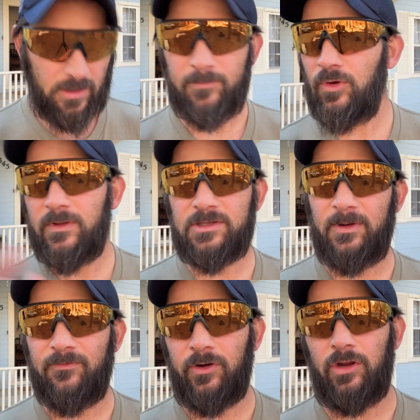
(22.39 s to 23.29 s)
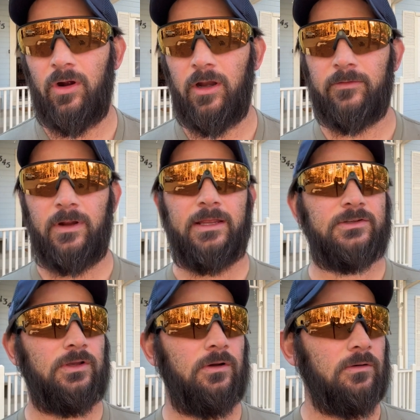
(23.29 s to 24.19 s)
I'm doing this in my front yard, right?
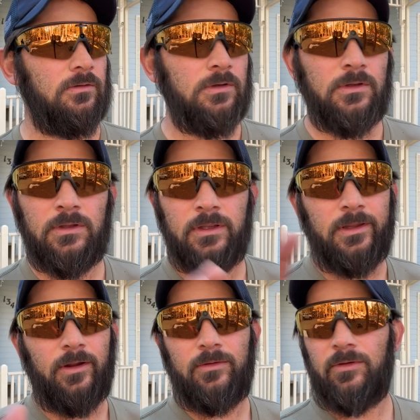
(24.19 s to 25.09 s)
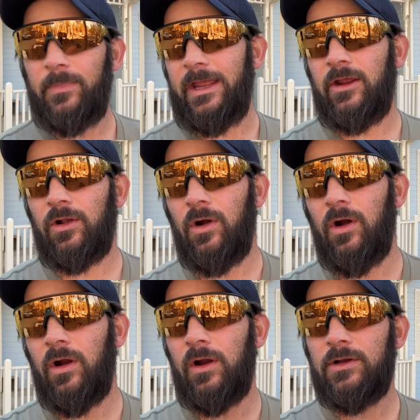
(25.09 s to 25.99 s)
So, you know, you might hear
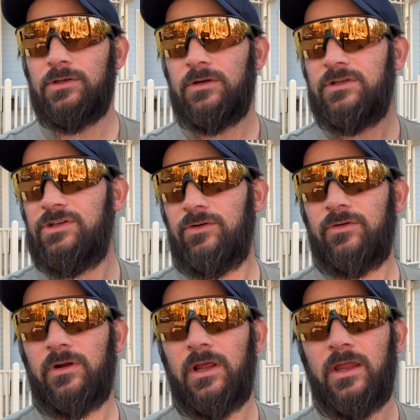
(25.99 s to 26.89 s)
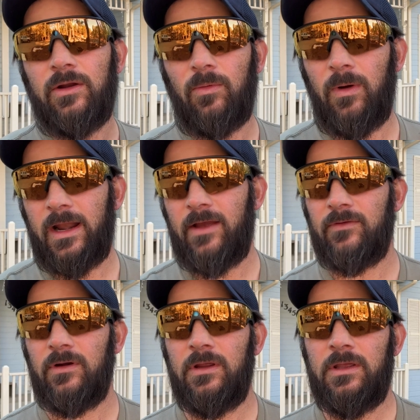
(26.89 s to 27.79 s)
cars or children or
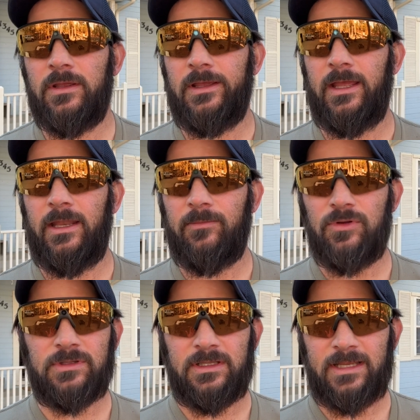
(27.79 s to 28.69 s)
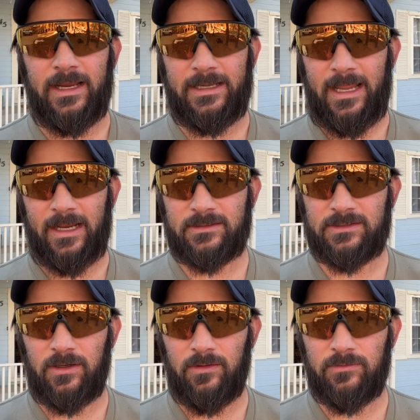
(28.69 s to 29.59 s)
whatever. And I'm using the TitanX,
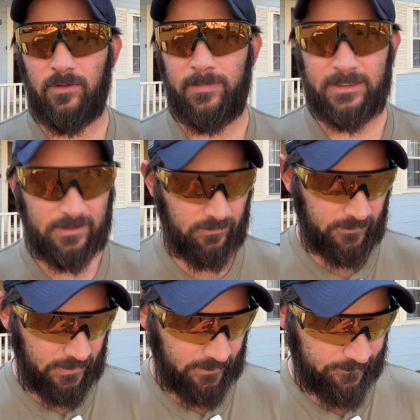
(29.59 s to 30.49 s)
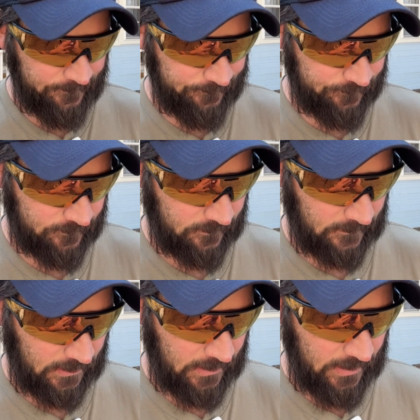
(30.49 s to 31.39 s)
so no big deal there.
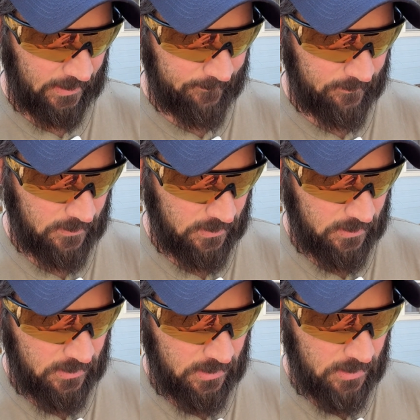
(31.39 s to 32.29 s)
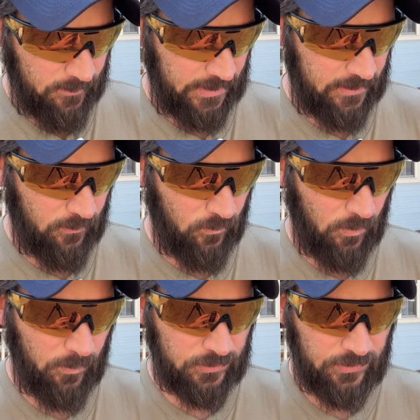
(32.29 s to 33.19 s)
But what
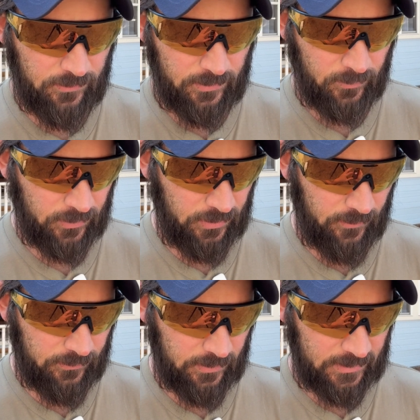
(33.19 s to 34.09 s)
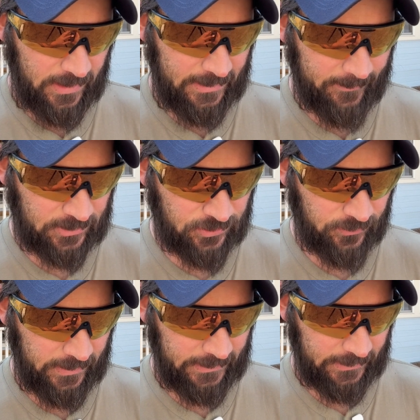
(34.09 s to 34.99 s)
we're doing, we're going to go to dynamic
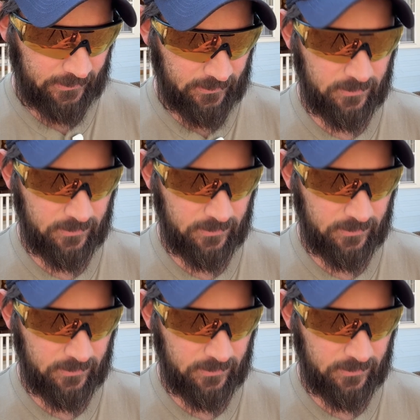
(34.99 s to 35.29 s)
training,